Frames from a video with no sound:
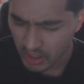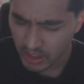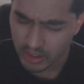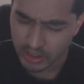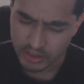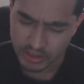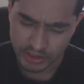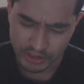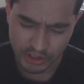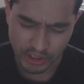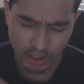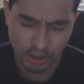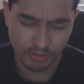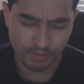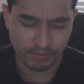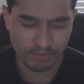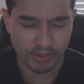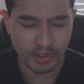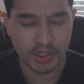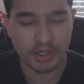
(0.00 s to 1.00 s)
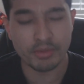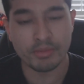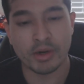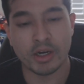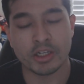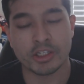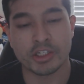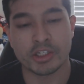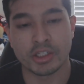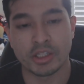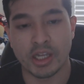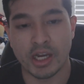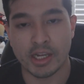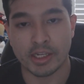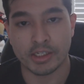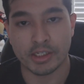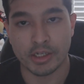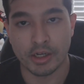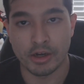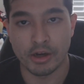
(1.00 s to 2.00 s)
So, pretty much,
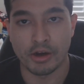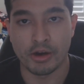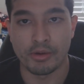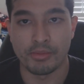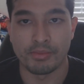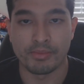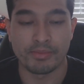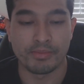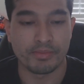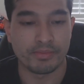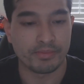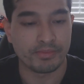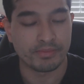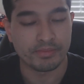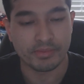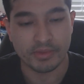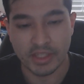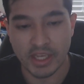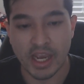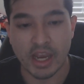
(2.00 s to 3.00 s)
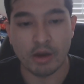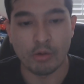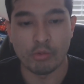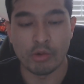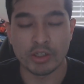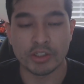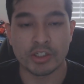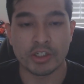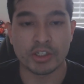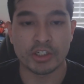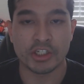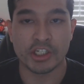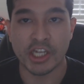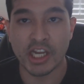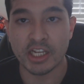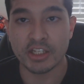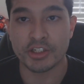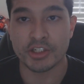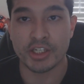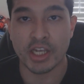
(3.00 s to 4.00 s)
like, yeah, Winter
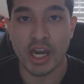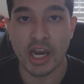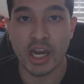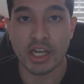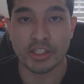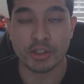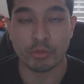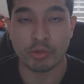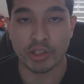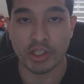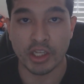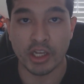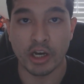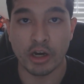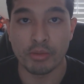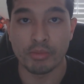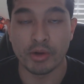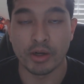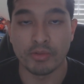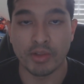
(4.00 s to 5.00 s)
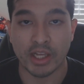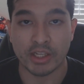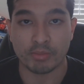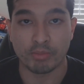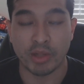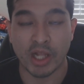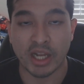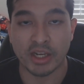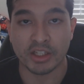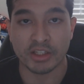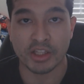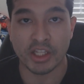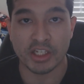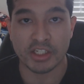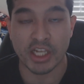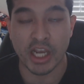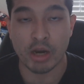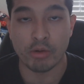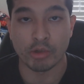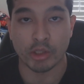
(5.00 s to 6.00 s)
changed sides with the help of, like, planning things
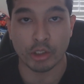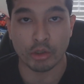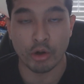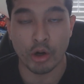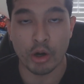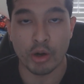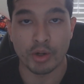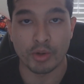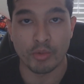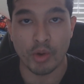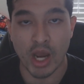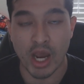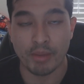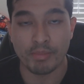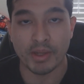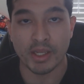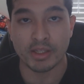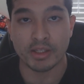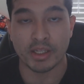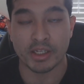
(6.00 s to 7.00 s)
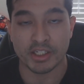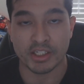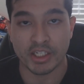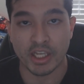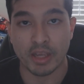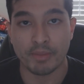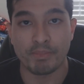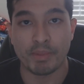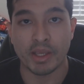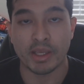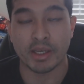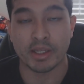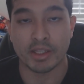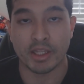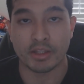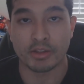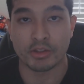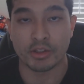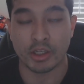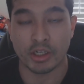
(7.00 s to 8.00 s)
out with Crow and Robin escaping and
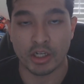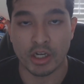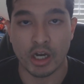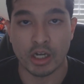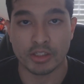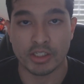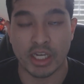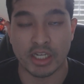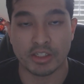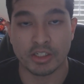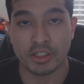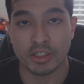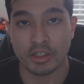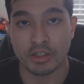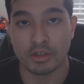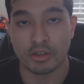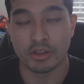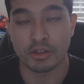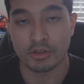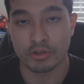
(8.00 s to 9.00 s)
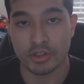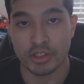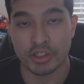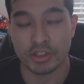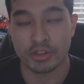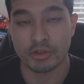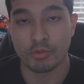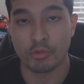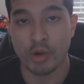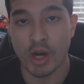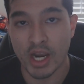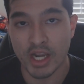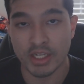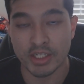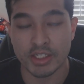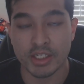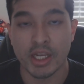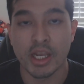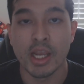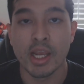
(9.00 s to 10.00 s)
then contacting her little sister
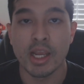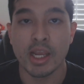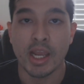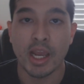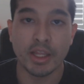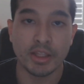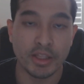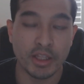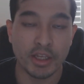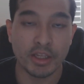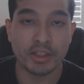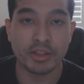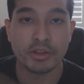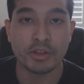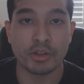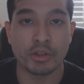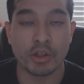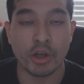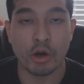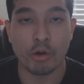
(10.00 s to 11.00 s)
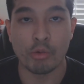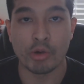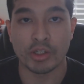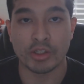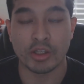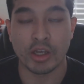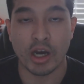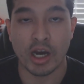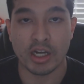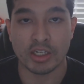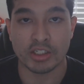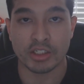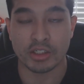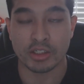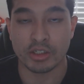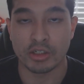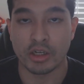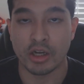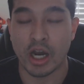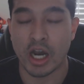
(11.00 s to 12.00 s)
Weiss. And then, you know, with
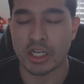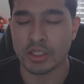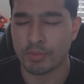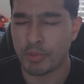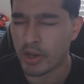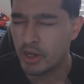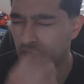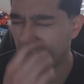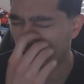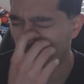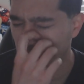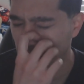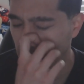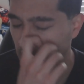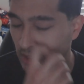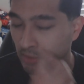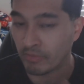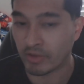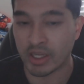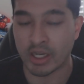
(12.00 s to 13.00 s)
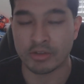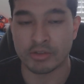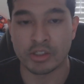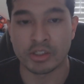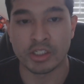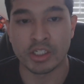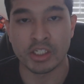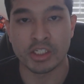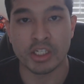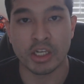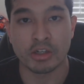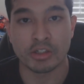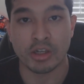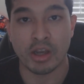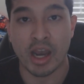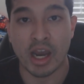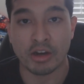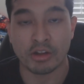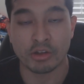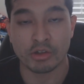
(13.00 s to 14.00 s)
Ozpin, Oscar giving out the details of
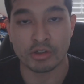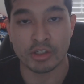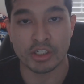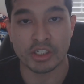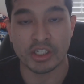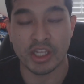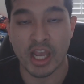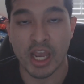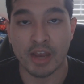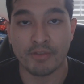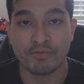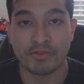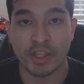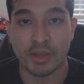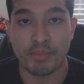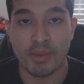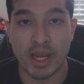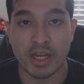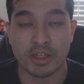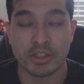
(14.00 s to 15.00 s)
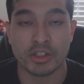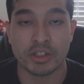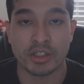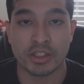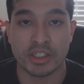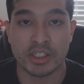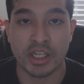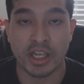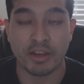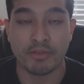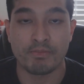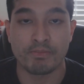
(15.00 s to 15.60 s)
how to use the staff, they managed to save